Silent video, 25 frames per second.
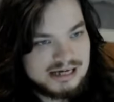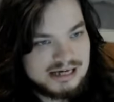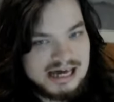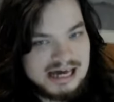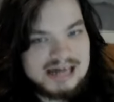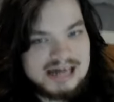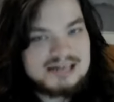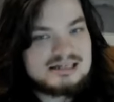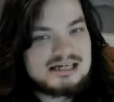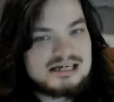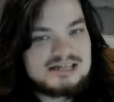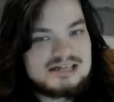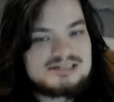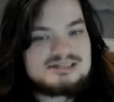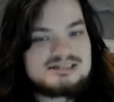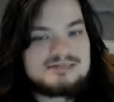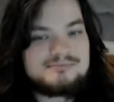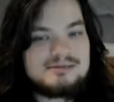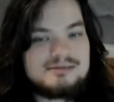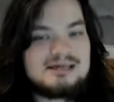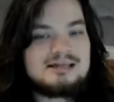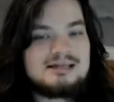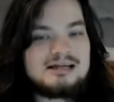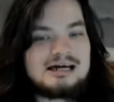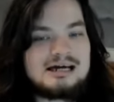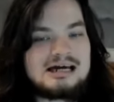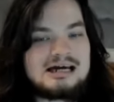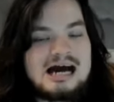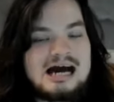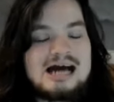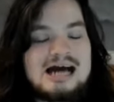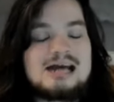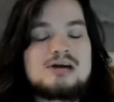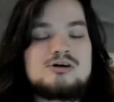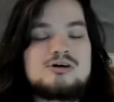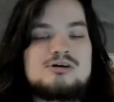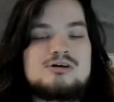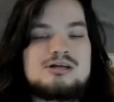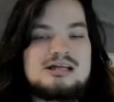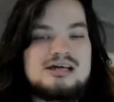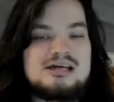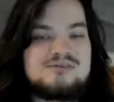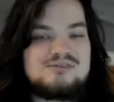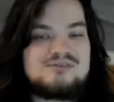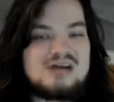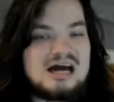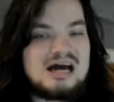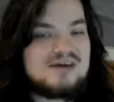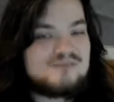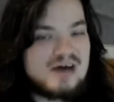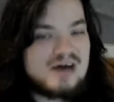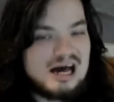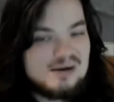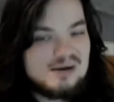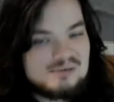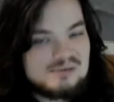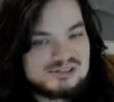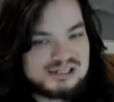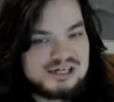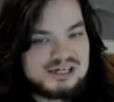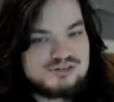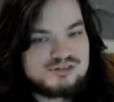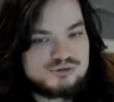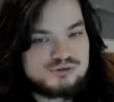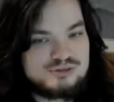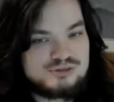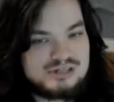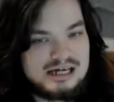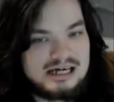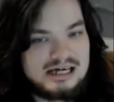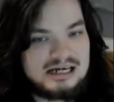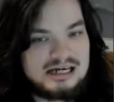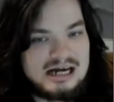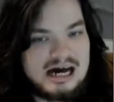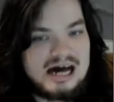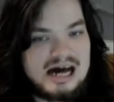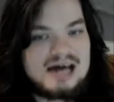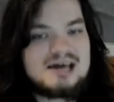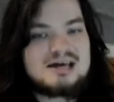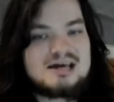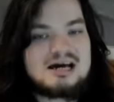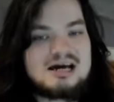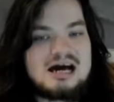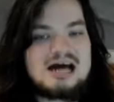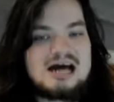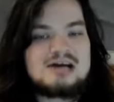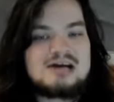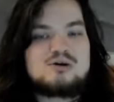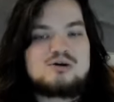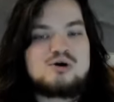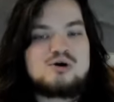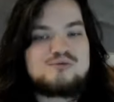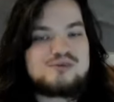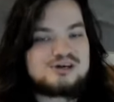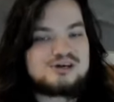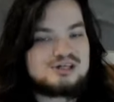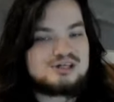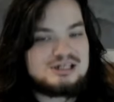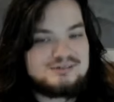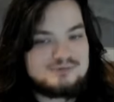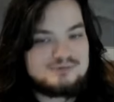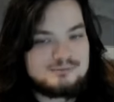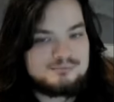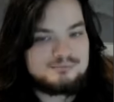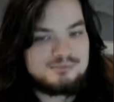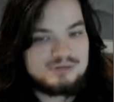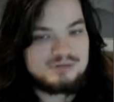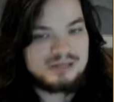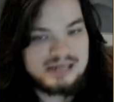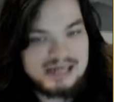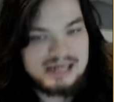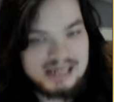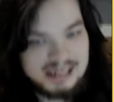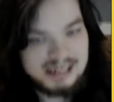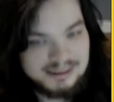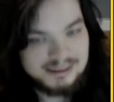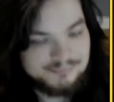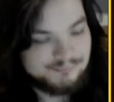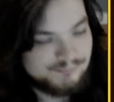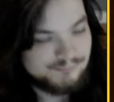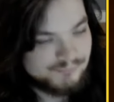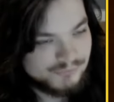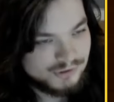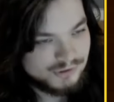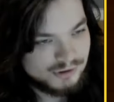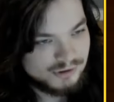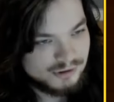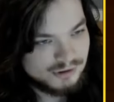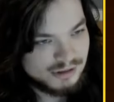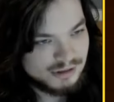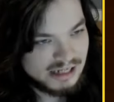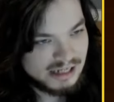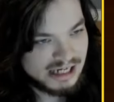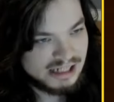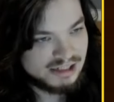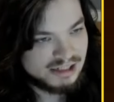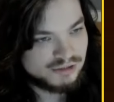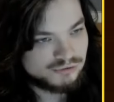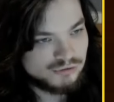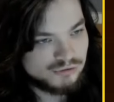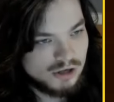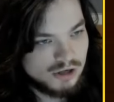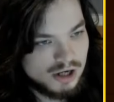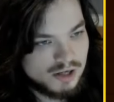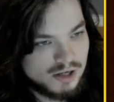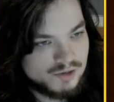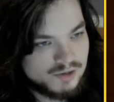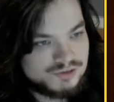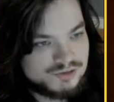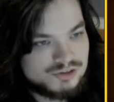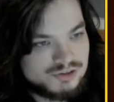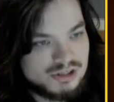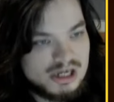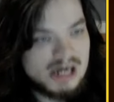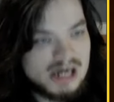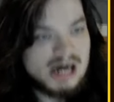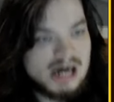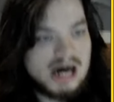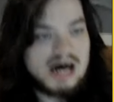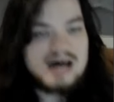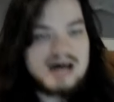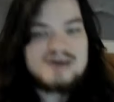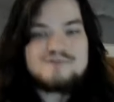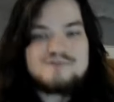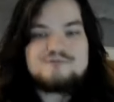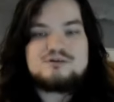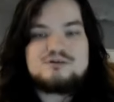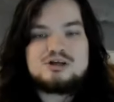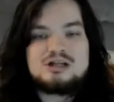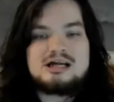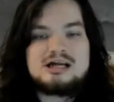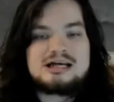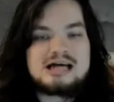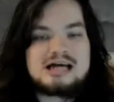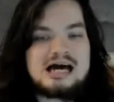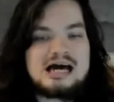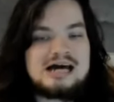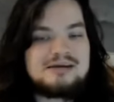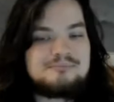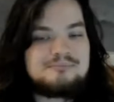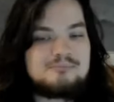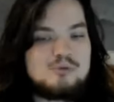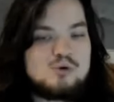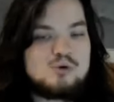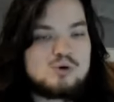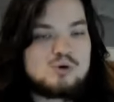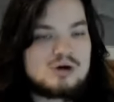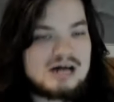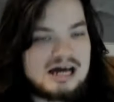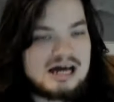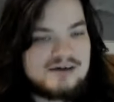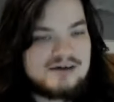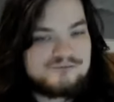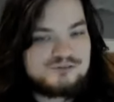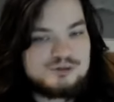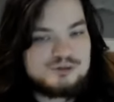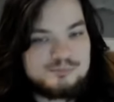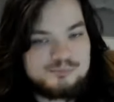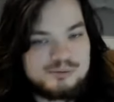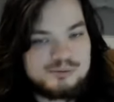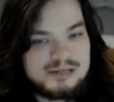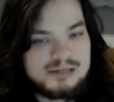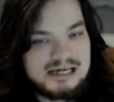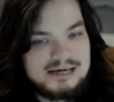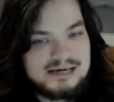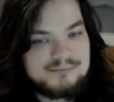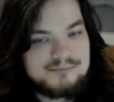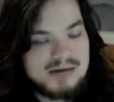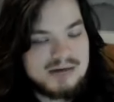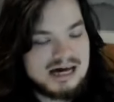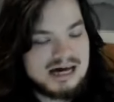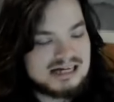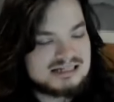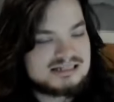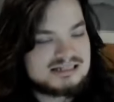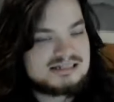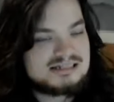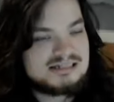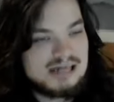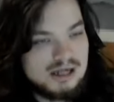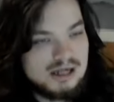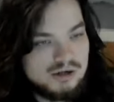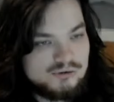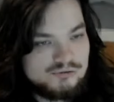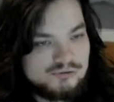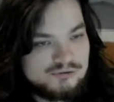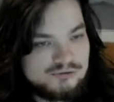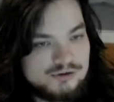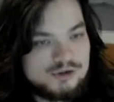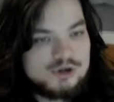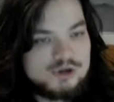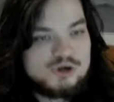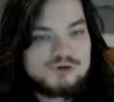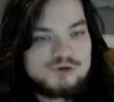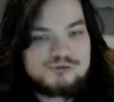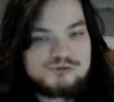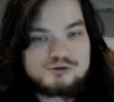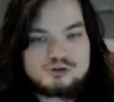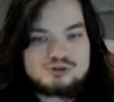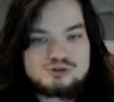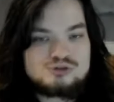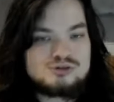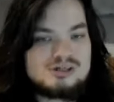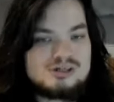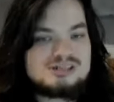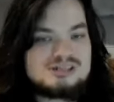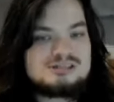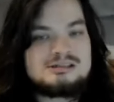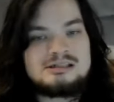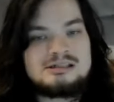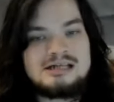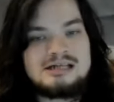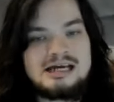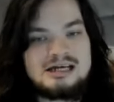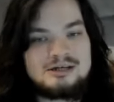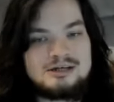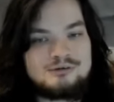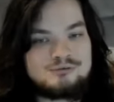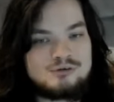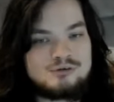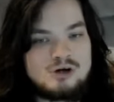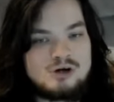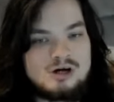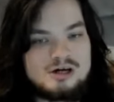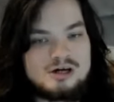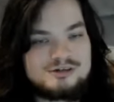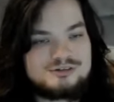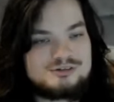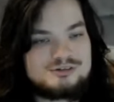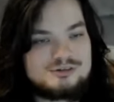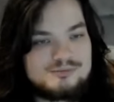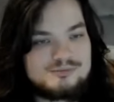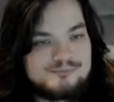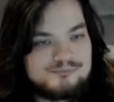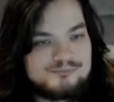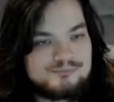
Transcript: And to me, like, I couldn't even, if I was Andrew Tate, I don't know if I could even blame Adin Ross. I feel like I'd more have to blame myself for trusting Adin Ross.